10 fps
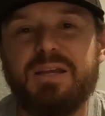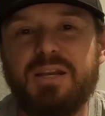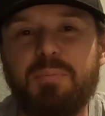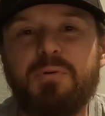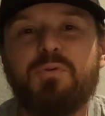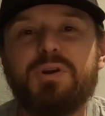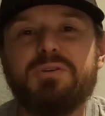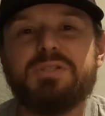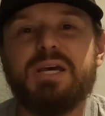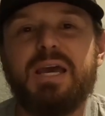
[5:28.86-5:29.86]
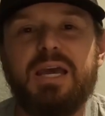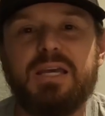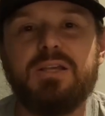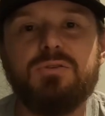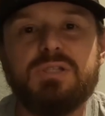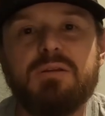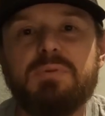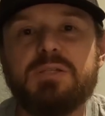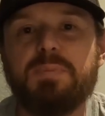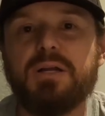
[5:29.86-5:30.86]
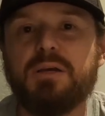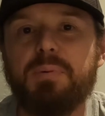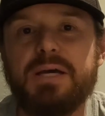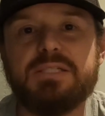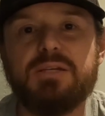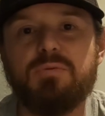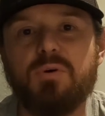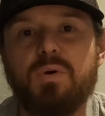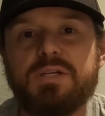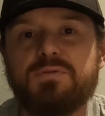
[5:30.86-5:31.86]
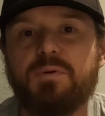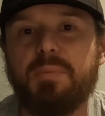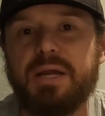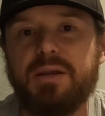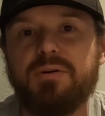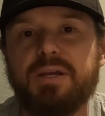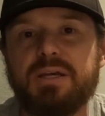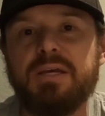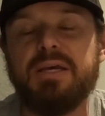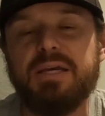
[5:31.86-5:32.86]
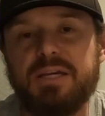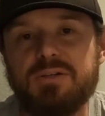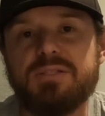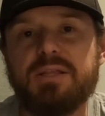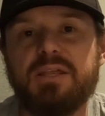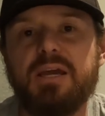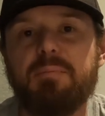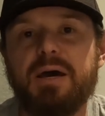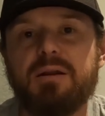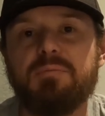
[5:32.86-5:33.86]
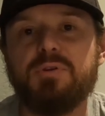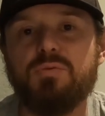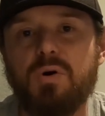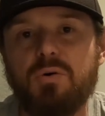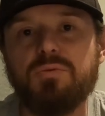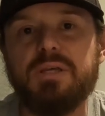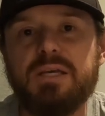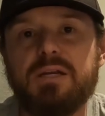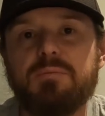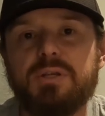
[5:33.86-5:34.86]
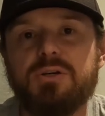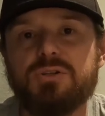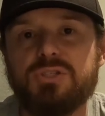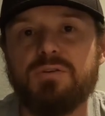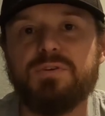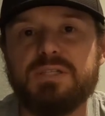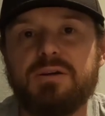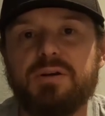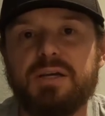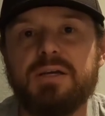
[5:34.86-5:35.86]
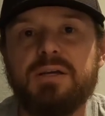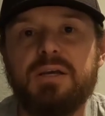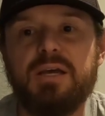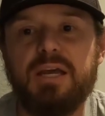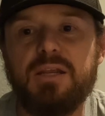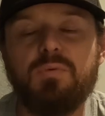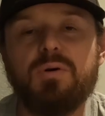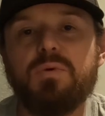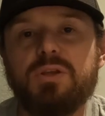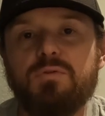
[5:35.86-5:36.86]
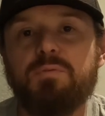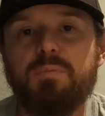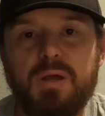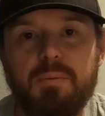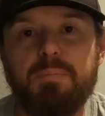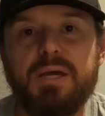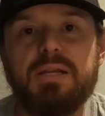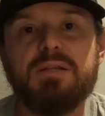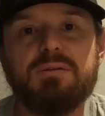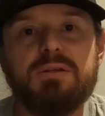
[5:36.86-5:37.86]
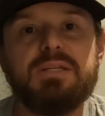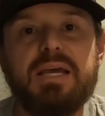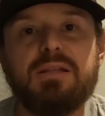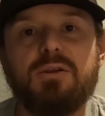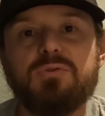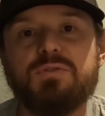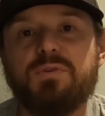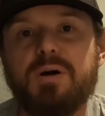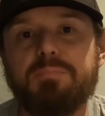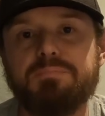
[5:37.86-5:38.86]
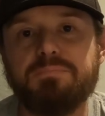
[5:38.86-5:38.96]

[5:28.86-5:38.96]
Now before you say, hey, can you send me spot capacity requests for my area? Here's the thing about them. You only get them in your service area. Anywhere where you've been and taken loads from.